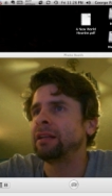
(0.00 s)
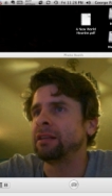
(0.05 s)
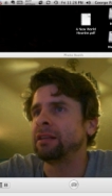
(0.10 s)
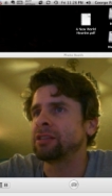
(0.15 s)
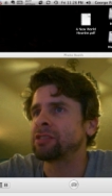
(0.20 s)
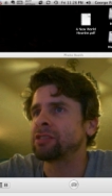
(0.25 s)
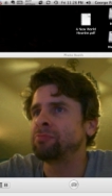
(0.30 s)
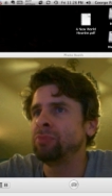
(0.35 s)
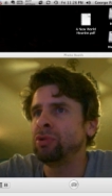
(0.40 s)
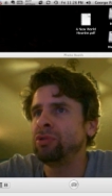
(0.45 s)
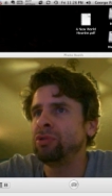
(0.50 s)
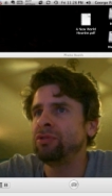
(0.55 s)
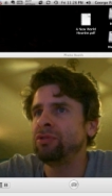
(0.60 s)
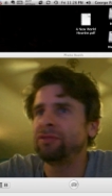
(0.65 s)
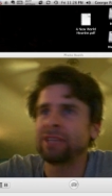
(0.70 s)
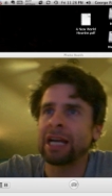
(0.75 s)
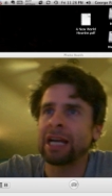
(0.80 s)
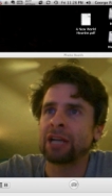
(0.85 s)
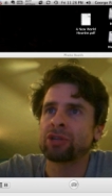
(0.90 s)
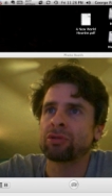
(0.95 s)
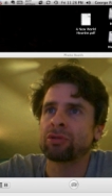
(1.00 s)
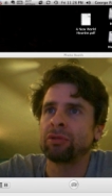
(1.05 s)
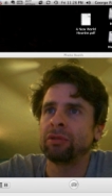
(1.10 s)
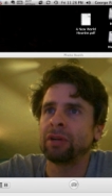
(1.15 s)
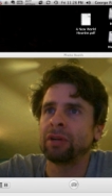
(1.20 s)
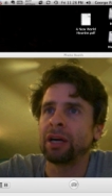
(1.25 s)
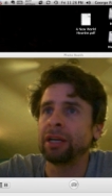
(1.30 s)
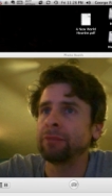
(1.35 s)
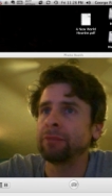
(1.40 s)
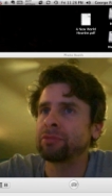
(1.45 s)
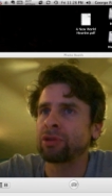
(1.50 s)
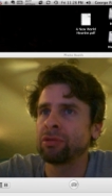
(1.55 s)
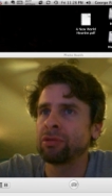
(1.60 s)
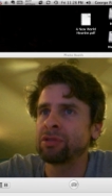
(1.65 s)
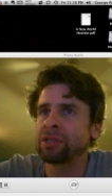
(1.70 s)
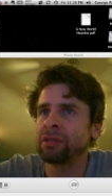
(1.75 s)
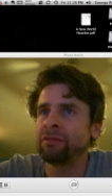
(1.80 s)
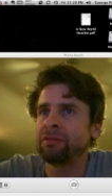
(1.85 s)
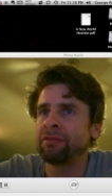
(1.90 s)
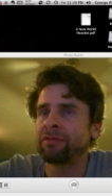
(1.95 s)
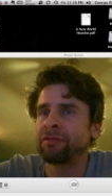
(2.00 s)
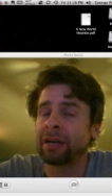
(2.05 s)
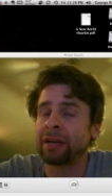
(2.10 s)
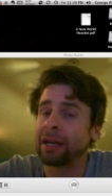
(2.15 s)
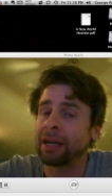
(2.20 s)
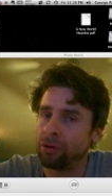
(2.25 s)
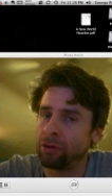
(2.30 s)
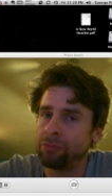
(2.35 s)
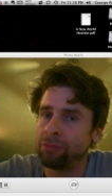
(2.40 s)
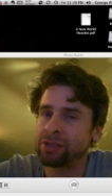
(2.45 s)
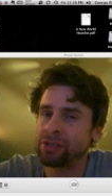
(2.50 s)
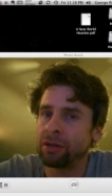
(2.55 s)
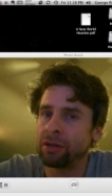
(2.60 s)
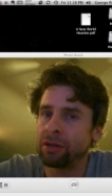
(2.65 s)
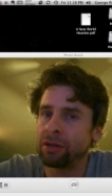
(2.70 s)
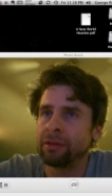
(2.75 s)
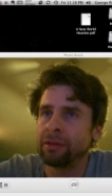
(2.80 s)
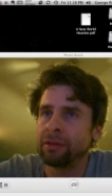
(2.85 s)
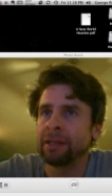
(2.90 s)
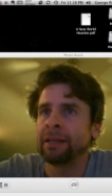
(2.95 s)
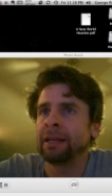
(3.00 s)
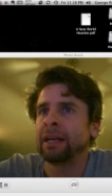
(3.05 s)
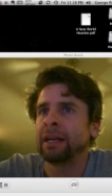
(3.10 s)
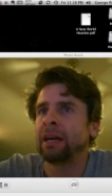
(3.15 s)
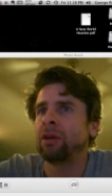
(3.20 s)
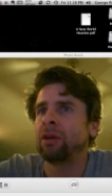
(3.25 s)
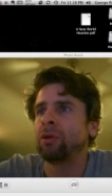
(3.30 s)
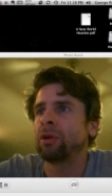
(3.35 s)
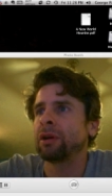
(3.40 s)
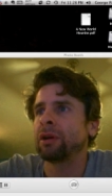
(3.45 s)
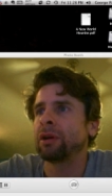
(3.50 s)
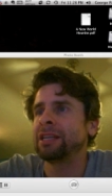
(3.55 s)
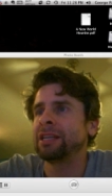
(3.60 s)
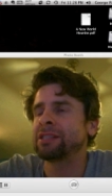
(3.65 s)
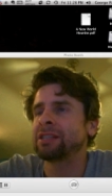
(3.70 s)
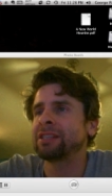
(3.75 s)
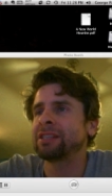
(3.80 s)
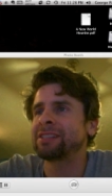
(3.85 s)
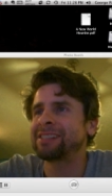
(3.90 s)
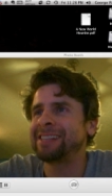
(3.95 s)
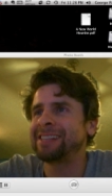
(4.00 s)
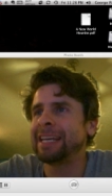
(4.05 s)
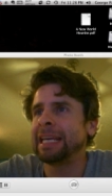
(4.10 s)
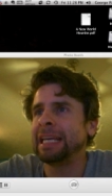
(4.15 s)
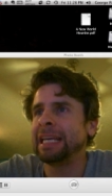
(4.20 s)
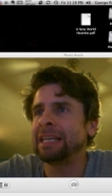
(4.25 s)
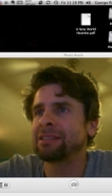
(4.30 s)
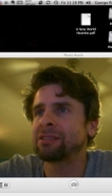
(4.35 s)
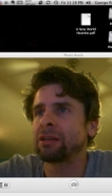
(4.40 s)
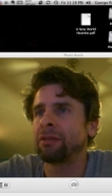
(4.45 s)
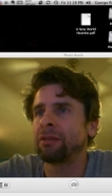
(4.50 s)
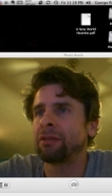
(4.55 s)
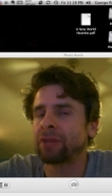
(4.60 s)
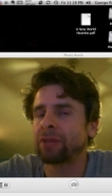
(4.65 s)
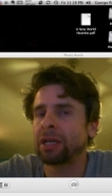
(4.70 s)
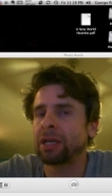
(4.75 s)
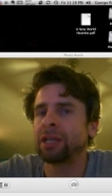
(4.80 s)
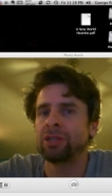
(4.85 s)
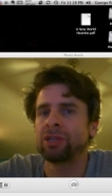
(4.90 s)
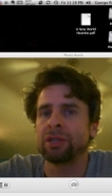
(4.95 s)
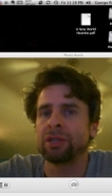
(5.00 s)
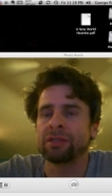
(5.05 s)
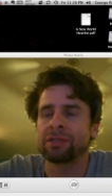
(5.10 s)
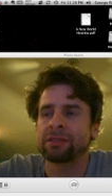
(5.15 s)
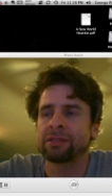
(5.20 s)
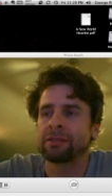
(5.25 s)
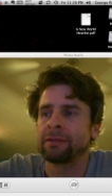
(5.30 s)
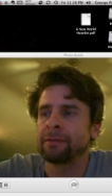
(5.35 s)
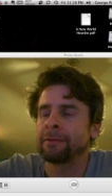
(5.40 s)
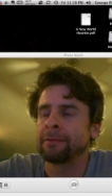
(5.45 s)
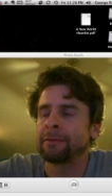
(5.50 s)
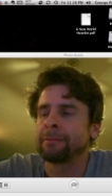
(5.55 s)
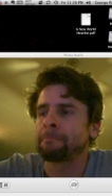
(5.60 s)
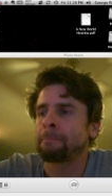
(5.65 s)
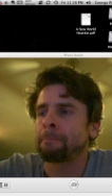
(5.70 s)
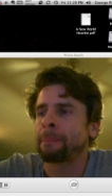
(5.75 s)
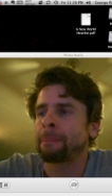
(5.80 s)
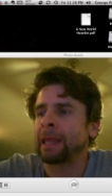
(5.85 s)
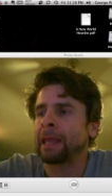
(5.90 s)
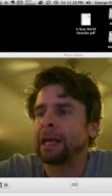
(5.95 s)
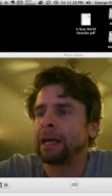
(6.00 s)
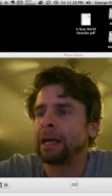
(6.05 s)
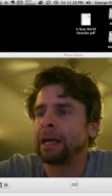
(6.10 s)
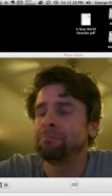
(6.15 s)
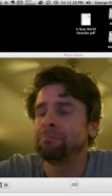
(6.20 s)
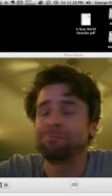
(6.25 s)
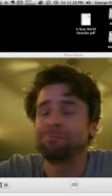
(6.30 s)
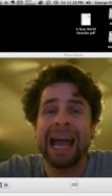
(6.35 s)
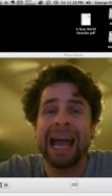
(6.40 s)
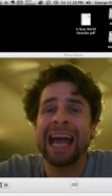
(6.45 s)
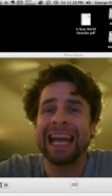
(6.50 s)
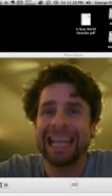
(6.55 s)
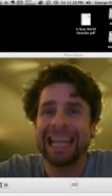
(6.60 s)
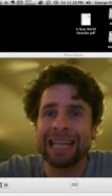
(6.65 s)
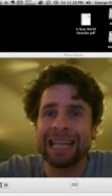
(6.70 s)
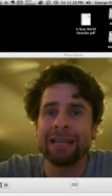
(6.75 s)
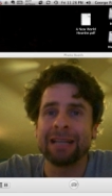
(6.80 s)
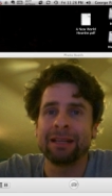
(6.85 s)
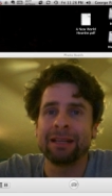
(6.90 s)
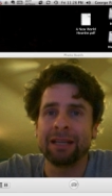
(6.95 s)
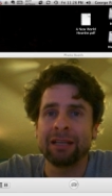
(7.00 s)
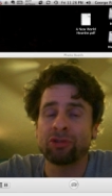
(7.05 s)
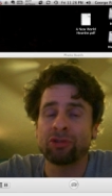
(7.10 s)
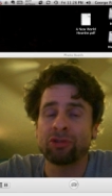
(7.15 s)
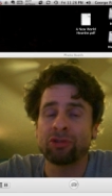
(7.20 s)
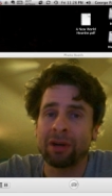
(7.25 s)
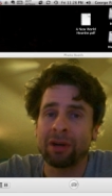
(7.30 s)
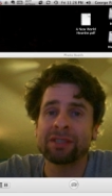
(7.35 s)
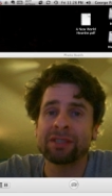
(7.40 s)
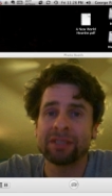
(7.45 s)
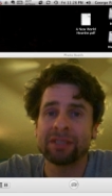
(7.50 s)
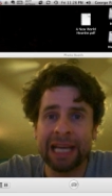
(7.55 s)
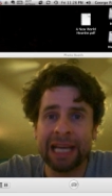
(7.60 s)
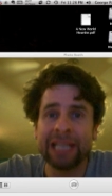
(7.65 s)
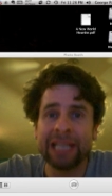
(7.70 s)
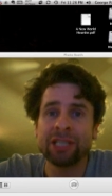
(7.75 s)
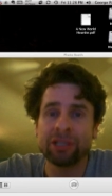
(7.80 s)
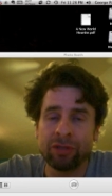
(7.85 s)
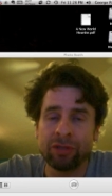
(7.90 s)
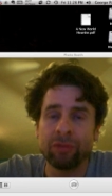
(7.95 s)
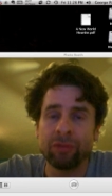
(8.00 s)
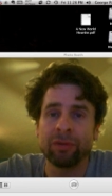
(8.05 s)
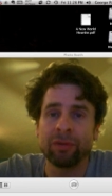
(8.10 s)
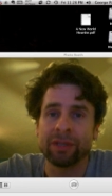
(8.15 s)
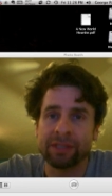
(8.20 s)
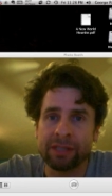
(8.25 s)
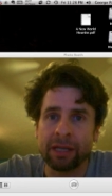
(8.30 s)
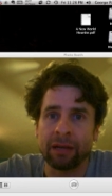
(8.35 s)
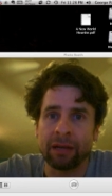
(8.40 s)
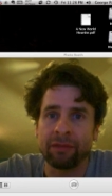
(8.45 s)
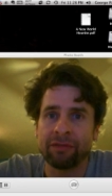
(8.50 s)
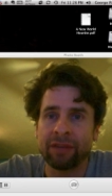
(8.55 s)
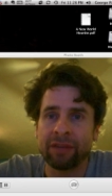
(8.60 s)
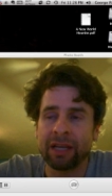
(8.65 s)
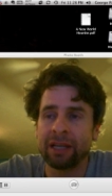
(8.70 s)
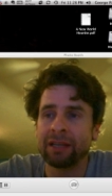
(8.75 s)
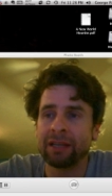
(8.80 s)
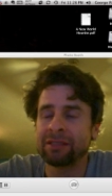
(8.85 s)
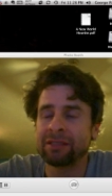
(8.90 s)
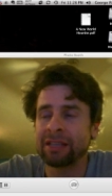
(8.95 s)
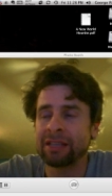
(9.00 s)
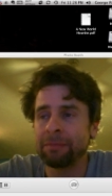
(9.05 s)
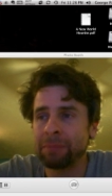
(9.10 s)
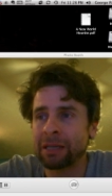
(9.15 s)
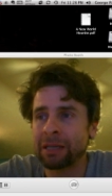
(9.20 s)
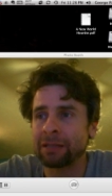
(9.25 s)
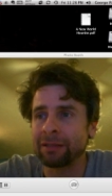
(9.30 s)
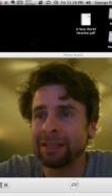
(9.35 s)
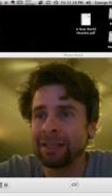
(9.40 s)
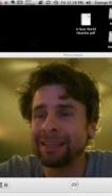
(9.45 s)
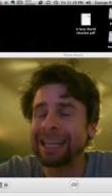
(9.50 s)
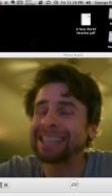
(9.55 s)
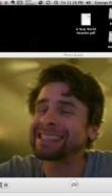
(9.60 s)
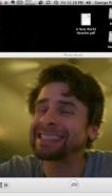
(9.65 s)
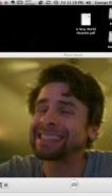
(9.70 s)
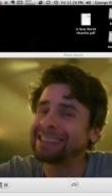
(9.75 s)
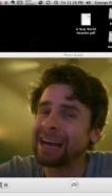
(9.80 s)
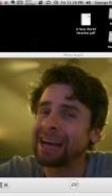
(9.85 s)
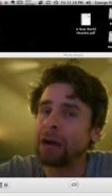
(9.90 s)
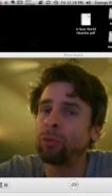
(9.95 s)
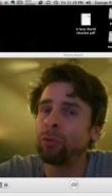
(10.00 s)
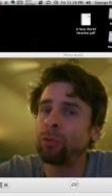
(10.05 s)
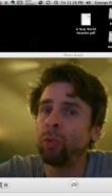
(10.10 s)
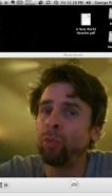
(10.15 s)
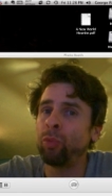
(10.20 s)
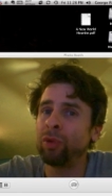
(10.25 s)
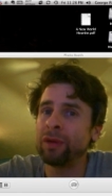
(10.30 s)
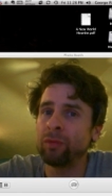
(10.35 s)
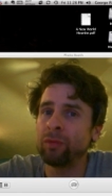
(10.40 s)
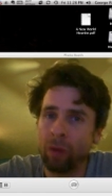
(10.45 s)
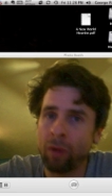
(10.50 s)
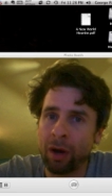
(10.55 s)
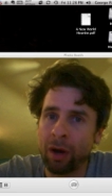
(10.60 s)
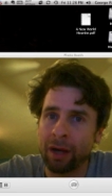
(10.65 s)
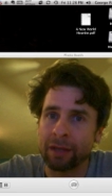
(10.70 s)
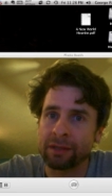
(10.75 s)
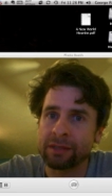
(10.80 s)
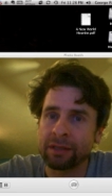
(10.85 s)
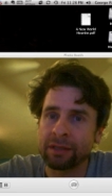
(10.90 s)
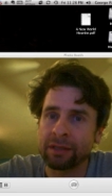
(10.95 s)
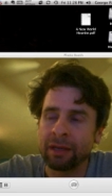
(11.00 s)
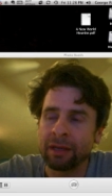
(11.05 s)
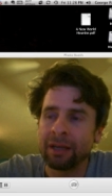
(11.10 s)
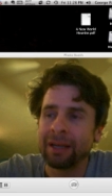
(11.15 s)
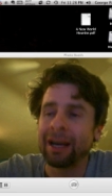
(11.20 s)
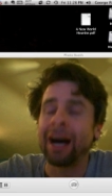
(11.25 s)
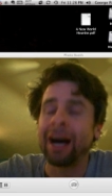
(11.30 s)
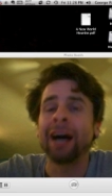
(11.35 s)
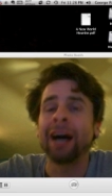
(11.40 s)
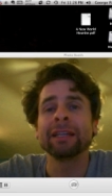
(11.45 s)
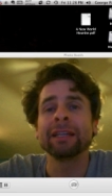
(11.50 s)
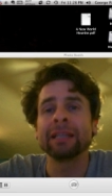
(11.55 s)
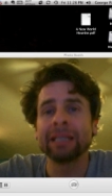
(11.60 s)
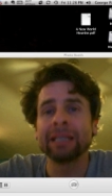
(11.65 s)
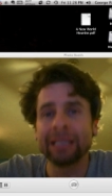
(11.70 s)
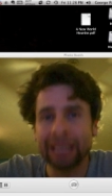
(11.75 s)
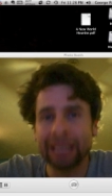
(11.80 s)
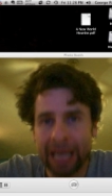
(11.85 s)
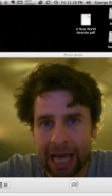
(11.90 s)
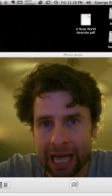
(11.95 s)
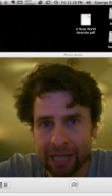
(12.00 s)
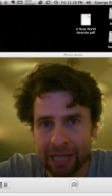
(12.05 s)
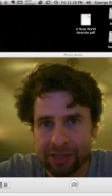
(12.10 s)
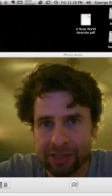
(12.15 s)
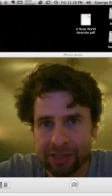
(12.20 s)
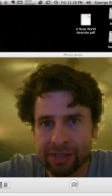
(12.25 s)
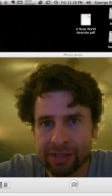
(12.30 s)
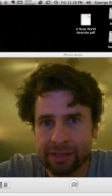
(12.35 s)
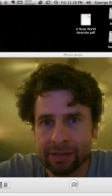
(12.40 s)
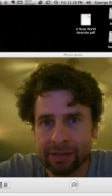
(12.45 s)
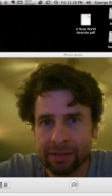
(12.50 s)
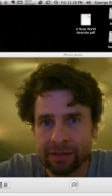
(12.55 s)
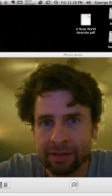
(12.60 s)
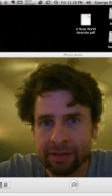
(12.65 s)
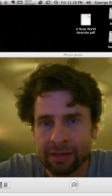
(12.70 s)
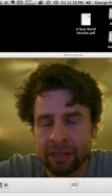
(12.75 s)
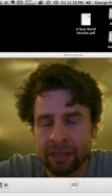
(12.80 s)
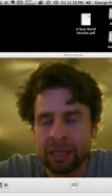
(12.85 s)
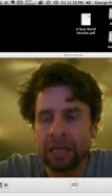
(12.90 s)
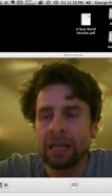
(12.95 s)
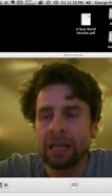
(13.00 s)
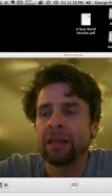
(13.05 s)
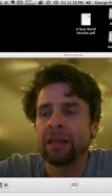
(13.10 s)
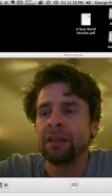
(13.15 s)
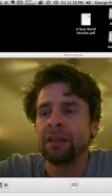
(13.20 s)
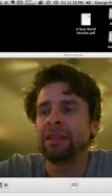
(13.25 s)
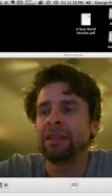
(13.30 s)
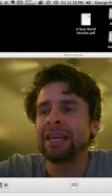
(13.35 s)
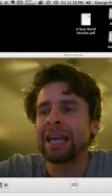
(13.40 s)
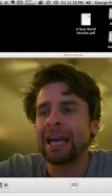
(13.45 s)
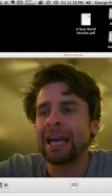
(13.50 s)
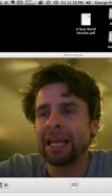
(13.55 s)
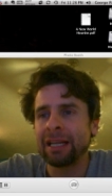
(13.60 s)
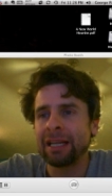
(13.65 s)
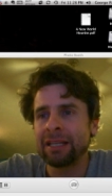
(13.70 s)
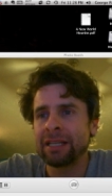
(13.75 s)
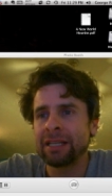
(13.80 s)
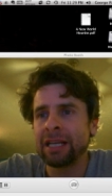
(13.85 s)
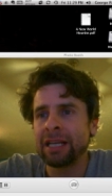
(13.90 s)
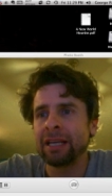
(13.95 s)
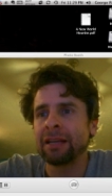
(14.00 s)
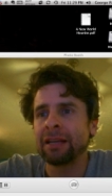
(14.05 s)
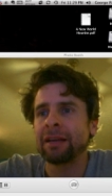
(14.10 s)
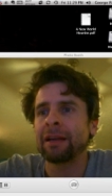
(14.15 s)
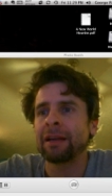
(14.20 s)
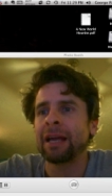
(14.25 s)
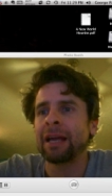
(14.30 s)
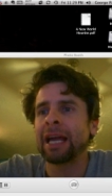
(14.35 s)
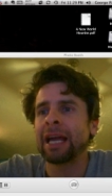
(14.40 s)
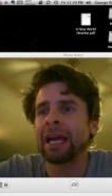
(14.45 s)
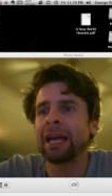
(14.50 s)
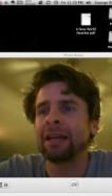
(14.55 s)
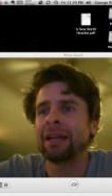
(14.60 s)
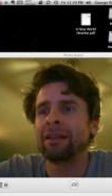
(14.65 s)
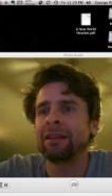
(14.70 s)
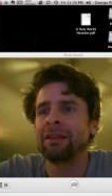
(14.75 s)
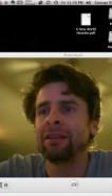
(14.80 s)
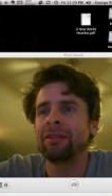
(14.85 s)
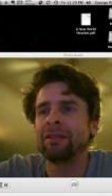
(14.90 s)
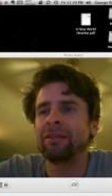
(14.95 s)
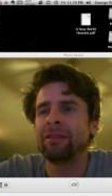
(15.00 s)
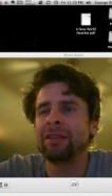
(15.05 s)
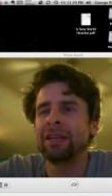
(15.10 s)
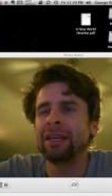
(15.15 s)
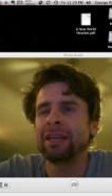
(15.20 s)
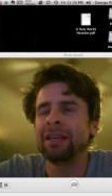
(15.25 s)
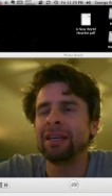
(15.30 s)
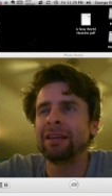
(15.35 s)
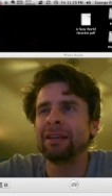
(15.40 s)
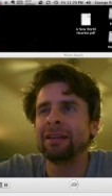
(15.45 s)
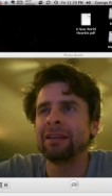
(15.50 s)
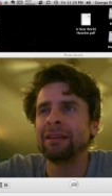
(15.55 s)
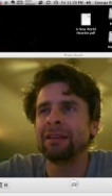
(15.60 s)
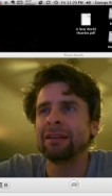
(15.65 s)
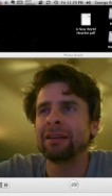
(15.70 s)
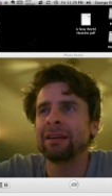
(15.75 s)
smooth, natural, unobtrusive? I hope so. Or is it sticky and self-conscious? Bad editing draws attention to itself, and typically that's not what we want, unless the editing and the